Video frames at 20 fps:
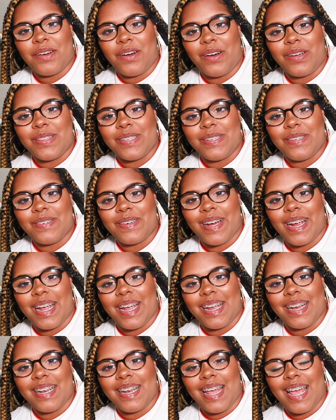on the
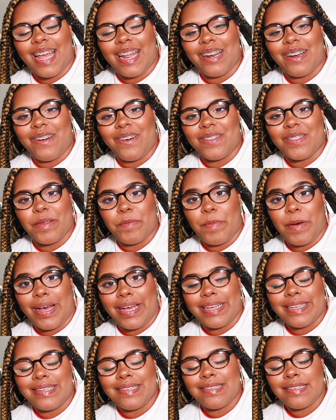train and on the
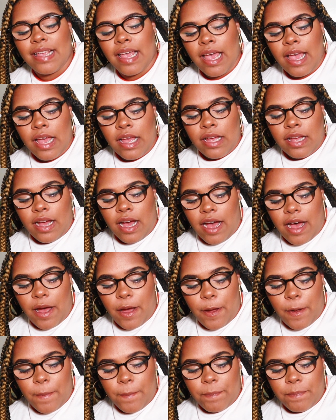bus.
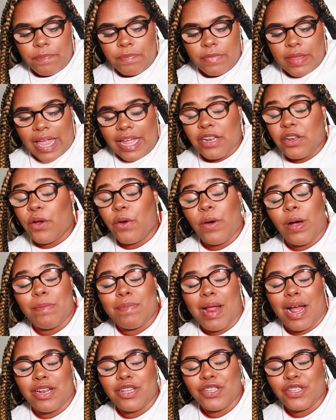And no, I'm not a